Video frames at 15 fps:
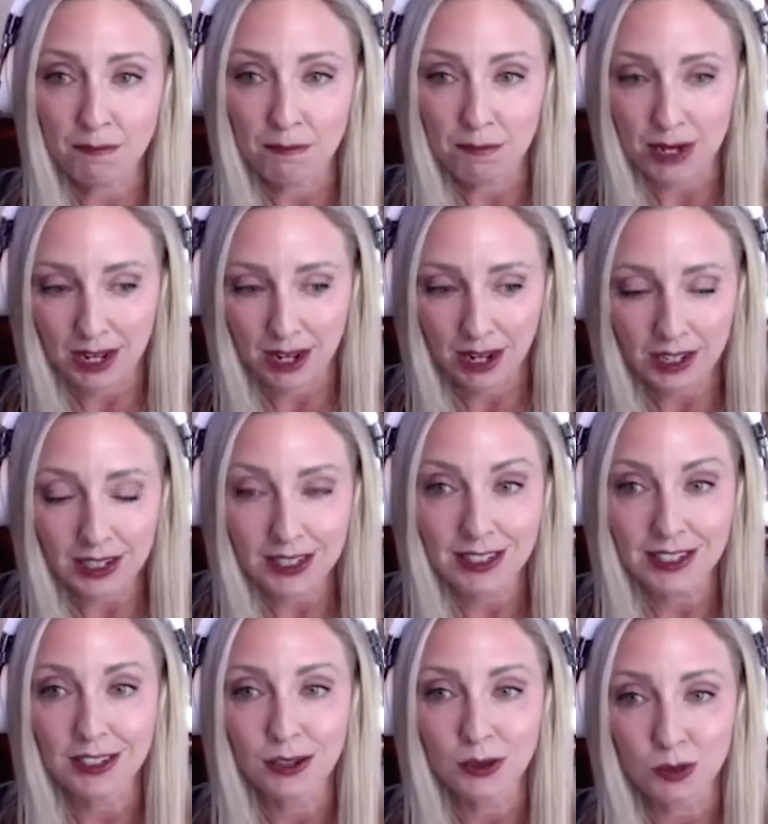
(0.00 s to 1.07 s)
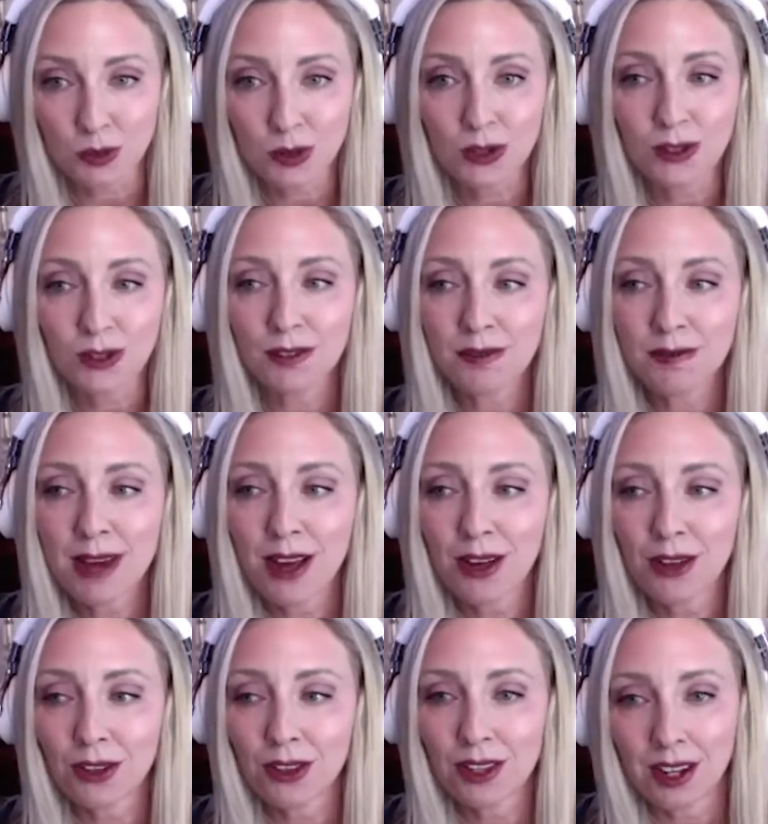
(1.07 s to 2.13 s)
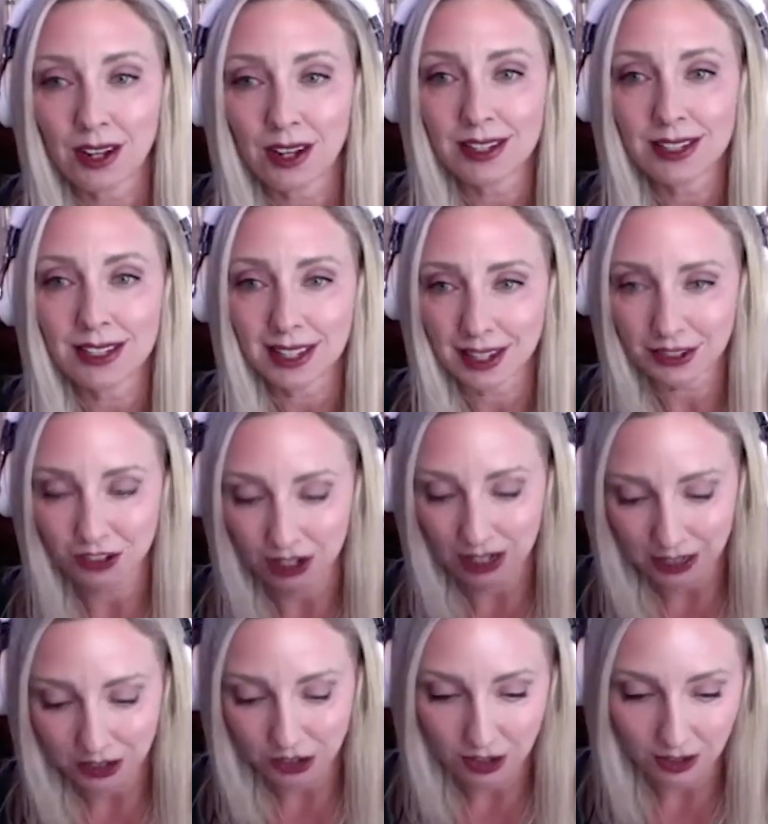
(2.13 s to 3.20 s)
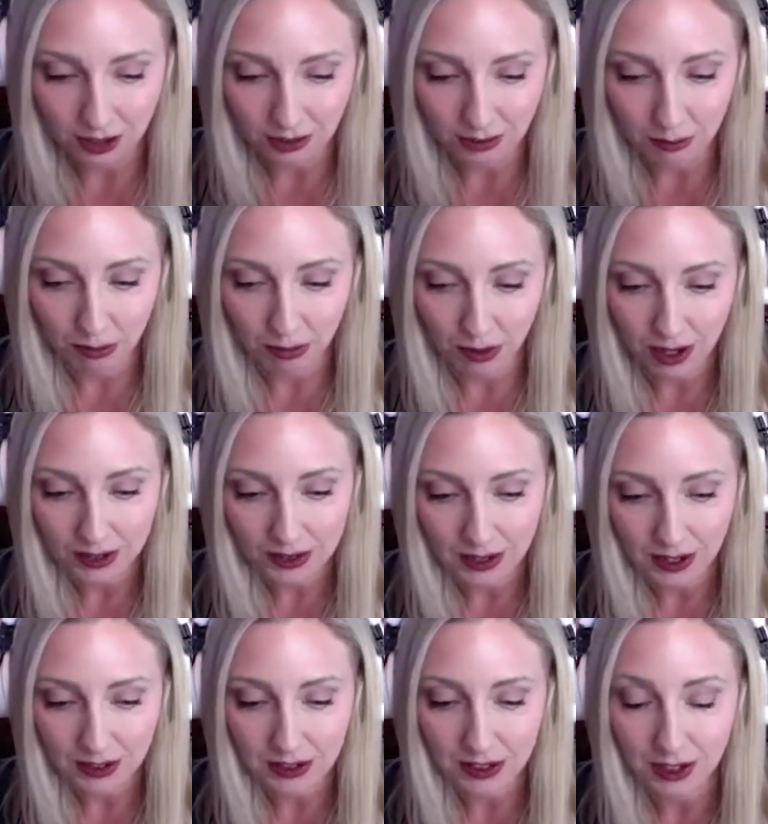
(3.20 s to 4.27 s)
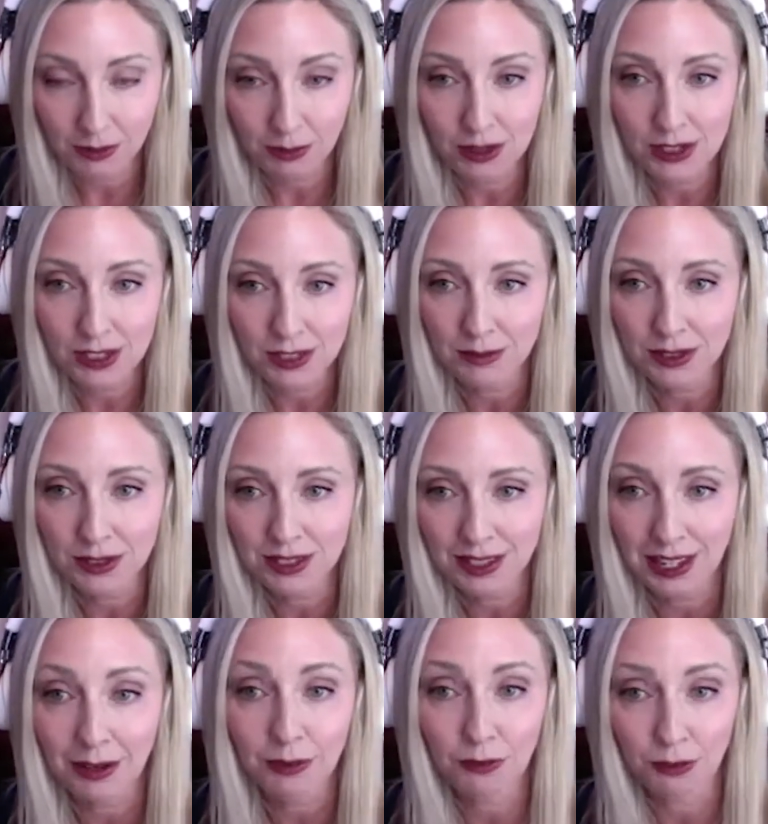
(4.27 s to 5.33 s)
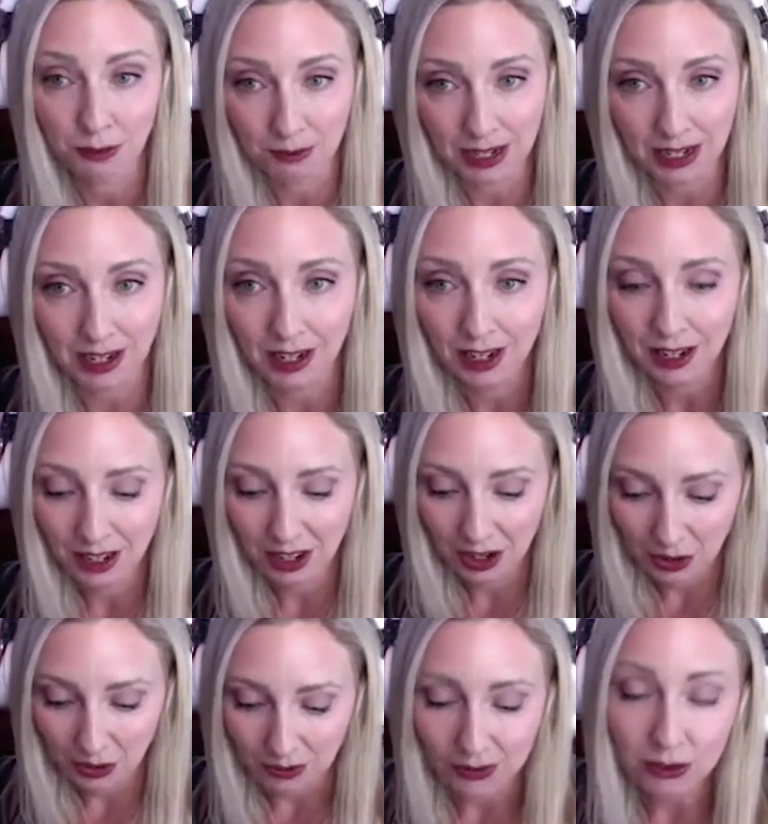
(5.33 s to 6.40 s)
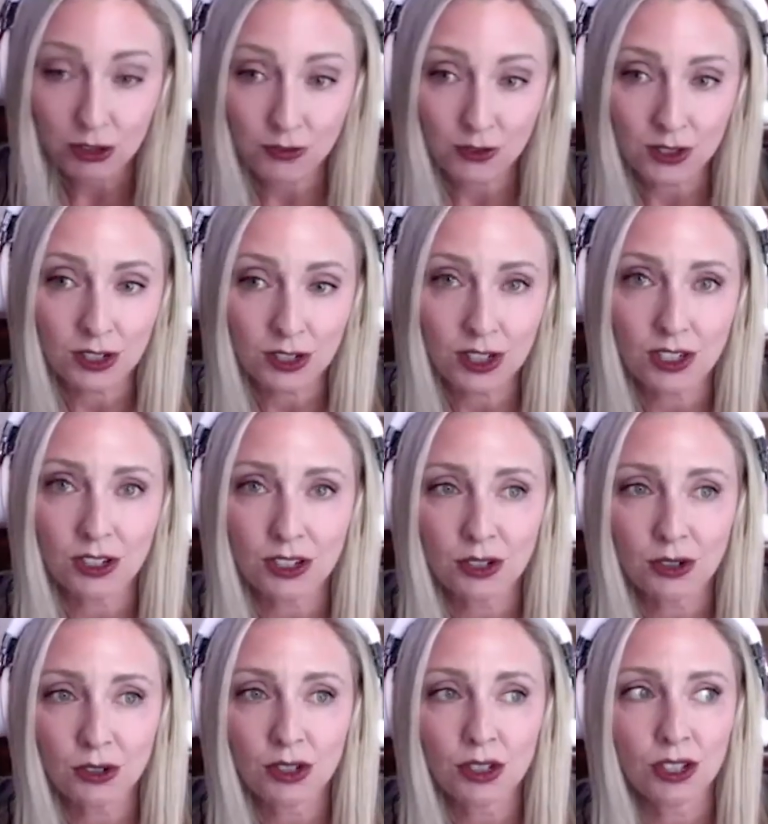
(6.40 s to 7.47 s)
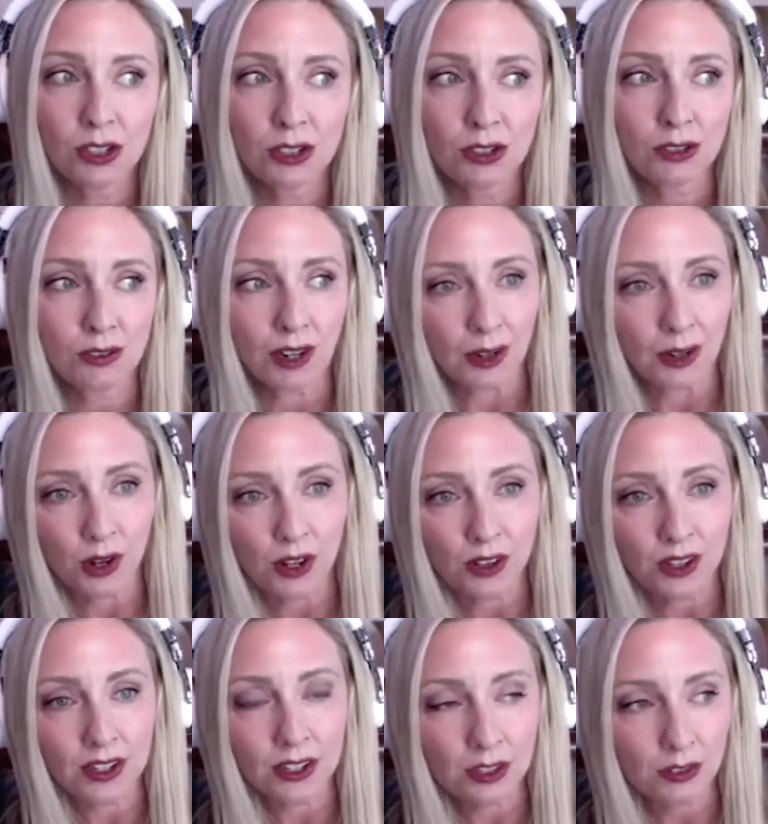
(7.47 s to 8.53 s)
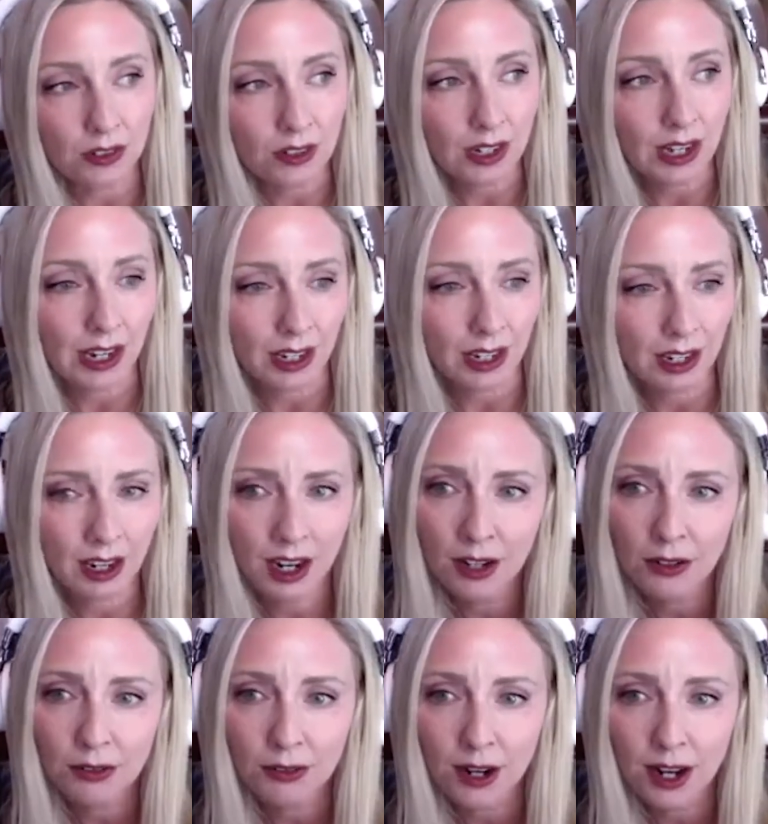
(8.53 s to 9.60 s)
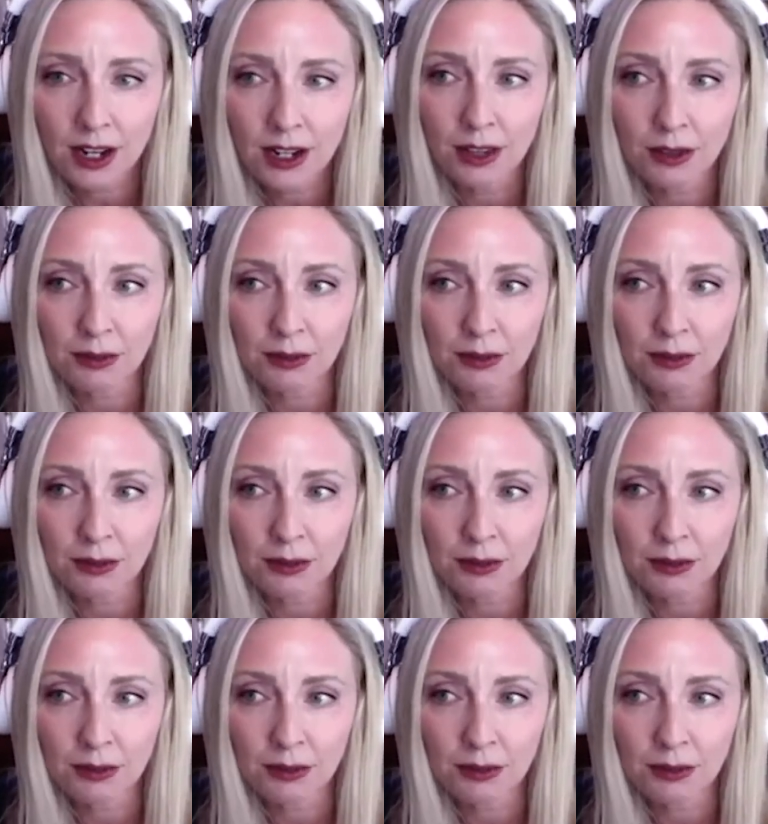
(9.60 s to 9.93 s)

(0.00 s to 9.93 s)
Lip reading: because it is word of mouth. It is the education process. And when someone, like for me, when I was first introduced to You Define Wellness, I kind of read the